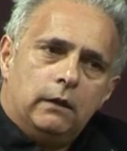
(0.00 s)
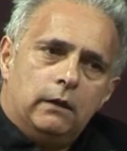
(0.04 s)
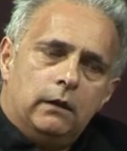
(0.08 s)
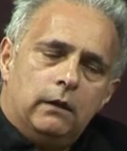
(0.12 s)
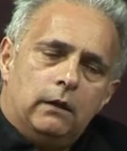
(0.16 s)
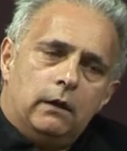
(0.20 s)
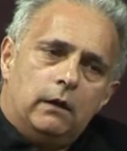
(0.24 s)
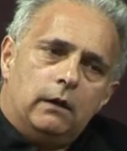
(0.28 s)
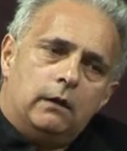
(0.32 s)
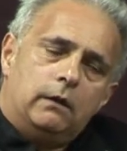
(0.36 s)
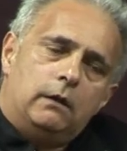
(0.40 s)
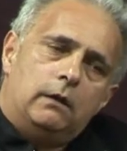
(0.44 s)

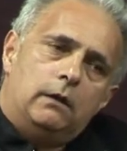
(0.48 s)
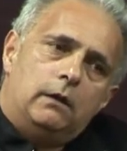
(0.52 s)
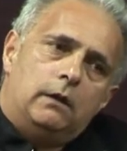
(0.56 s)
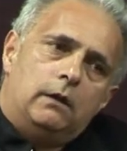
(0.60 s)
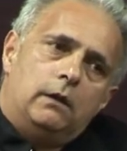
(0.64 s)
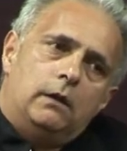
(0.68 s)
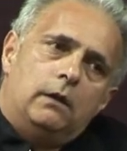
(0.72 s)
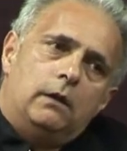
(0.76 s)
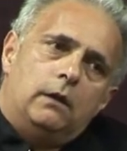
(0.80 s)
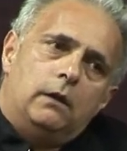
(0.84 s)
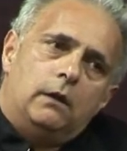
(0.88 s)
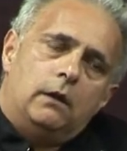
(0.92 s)
you know.
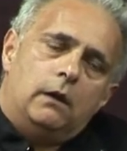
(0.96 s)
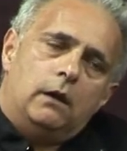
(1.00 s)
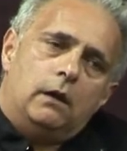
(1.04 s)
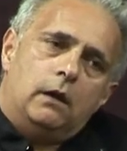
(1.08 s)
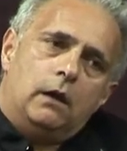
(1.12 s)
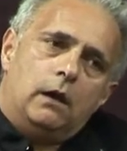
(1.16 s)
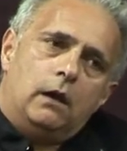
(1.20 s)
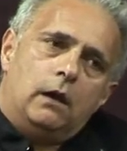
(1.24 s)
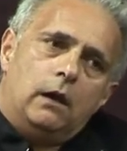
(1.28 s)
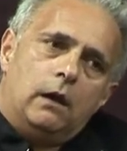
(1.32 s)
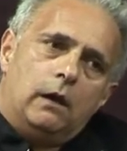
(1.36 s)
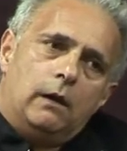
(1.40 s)

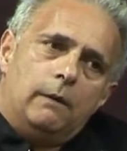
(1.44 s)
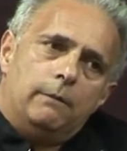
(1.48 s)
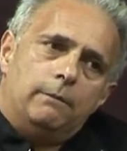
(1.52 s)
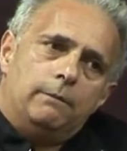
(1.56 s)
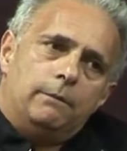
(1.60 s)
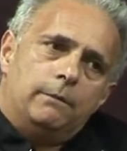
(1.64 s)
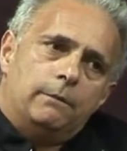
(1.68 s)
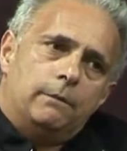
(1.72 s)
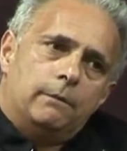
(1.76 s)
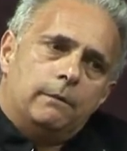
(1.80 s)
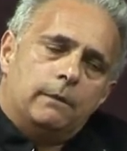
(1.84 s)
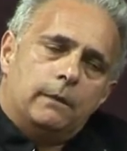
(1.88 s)
I
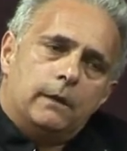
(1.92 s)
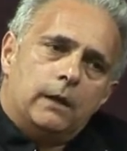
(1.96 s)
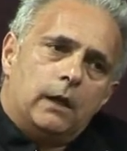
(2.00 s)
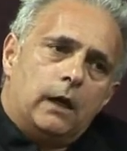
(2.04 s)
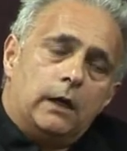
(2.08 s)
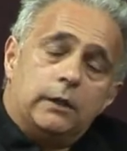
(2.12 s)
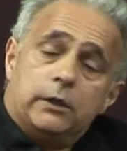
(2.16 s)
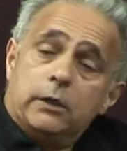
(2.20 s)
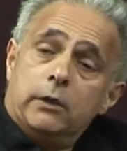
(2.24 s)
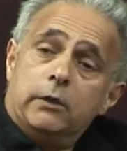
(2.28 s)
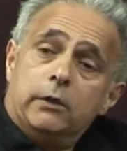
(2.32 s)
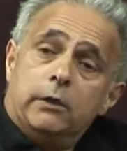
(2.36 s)

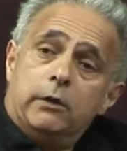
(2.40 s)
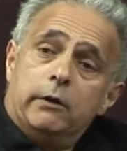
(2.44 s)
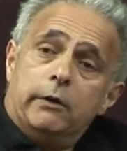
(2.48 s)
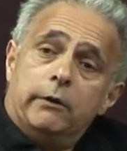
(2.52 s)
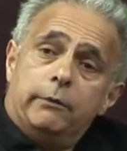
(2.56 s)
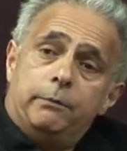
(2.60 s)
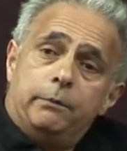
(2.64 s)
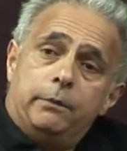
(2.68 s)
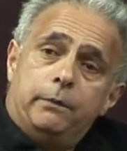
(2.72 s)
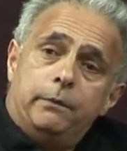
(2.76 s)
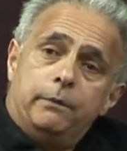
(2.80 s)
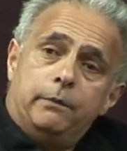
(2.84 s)
don't know
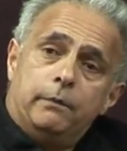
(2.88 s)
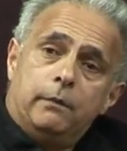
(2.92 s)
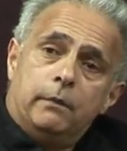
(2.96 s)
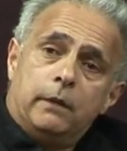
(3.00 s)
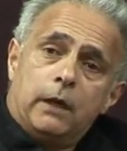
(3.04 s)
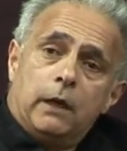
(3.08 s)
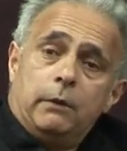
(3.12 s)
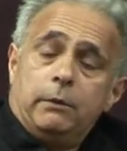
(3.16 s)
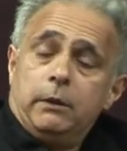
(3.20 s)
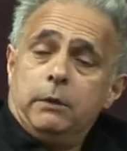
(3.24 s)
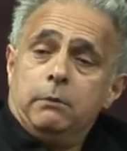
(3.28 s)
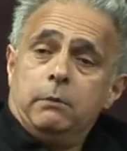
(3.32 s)
if,
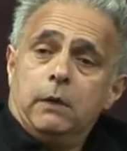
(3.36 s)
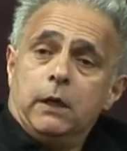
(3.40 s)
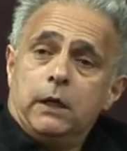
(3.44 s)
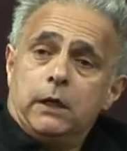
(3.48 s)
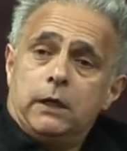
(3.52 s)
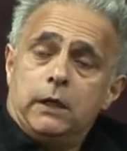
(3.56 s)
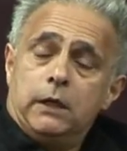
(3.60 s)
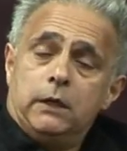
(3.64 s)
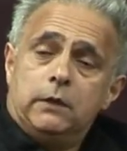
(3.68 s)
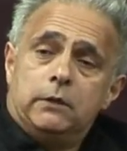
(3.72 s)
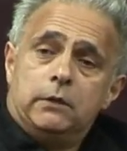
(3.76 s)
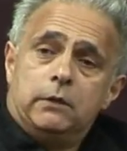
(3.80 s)
I mean, my
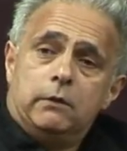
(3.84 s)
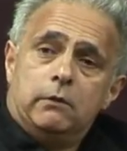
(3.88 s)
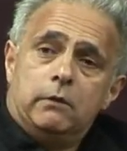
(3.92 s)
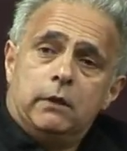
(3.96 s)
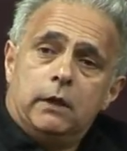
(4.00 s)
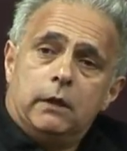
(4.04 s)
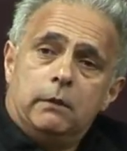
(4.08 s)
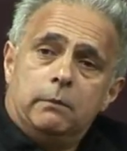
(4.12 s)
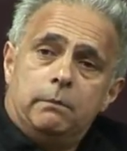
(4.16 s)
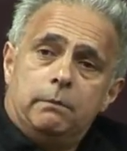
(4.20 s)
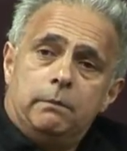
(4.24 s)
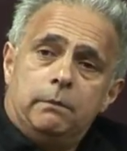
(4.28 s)
kids are
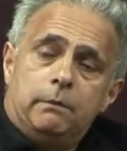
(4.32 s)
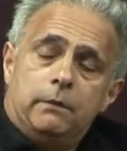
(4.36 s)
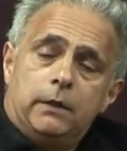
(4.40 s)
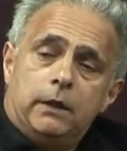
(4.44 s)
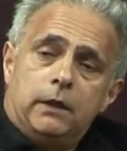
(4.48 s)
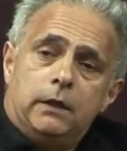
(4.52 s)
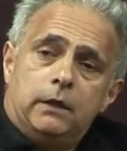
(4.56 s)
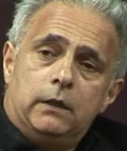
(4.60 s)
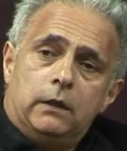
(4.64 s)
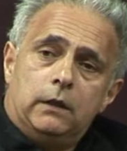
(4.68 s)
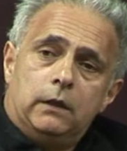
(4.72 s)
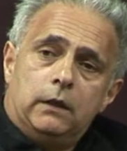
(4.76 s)

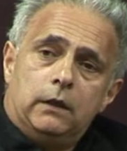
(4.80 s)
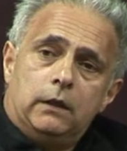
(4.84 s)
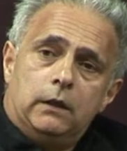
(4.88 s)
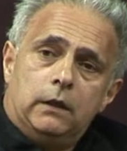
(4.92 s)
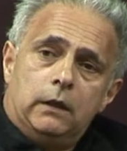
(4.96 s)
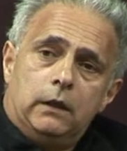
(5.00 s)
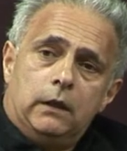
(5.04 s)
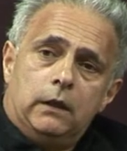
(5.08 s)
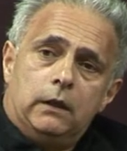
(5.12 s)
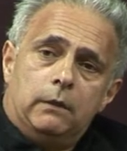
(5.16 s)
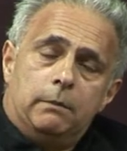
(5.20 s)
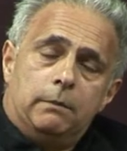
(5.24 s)

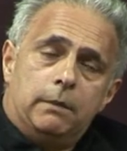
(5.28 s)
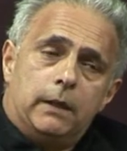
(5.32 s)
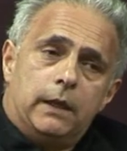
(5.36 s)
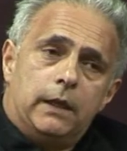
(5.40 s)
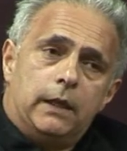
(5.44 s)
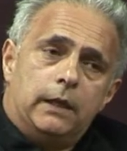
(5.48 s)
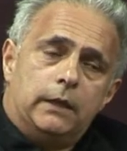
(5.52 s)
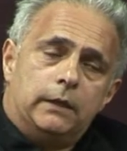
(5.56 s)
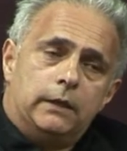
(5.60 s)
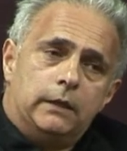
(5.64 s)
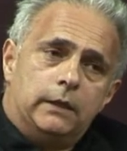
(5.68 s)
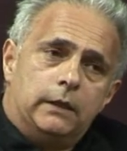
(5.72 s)
in a
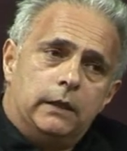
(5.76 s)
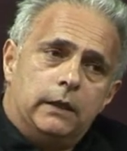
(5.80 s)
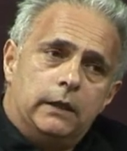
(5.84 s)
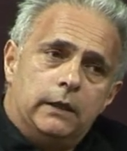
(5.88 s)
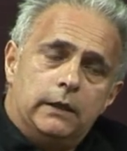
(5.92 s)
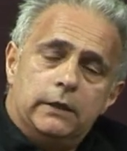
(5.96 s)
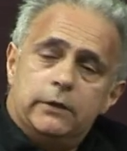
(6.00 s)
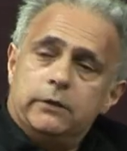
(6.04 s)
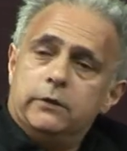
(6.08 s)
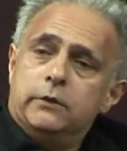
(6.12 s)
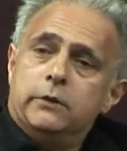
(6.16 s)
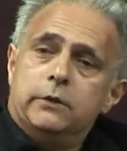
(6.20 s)
band and they
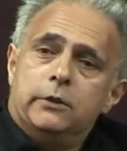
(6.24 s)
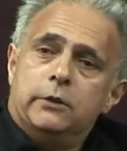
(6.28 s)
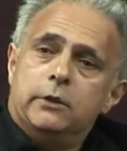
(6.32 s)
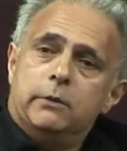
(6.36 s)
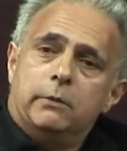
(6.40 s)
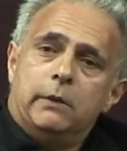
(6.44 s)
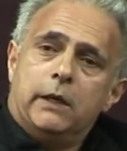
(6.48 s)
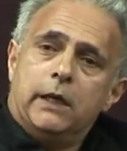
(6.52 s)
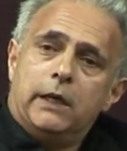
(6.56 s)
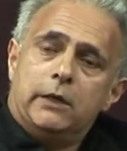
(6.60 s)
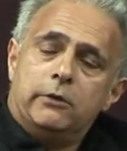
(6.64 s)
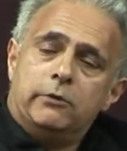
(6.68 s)
listen to
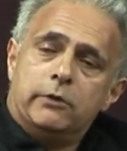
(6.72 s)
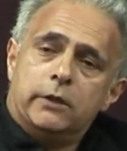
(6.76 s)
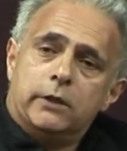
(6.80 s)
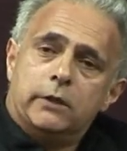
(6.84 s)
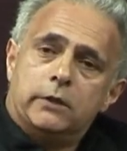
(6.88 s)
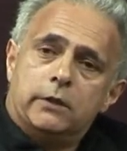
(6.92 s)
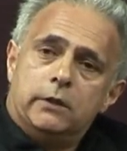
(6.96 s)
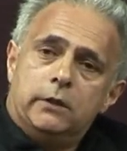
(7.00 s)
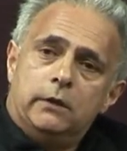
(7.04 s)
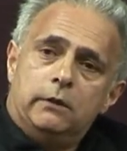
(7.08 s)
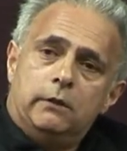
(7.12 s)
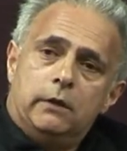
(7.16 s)
Jimi
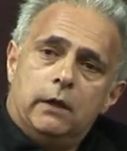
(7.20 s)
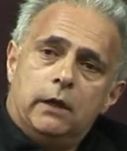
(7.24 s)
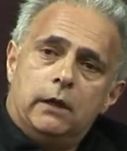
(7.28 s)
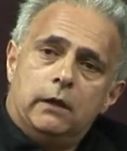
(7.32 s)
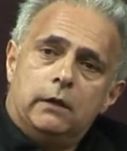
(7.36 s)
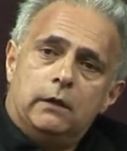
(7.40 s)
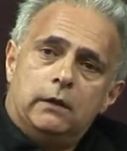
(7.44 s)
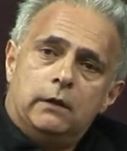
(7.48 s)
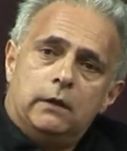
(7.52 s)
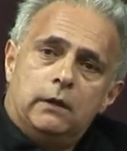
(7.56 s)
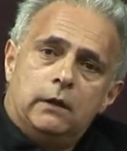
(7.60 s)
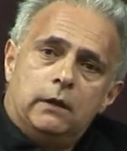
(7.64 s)
Hendrix too now.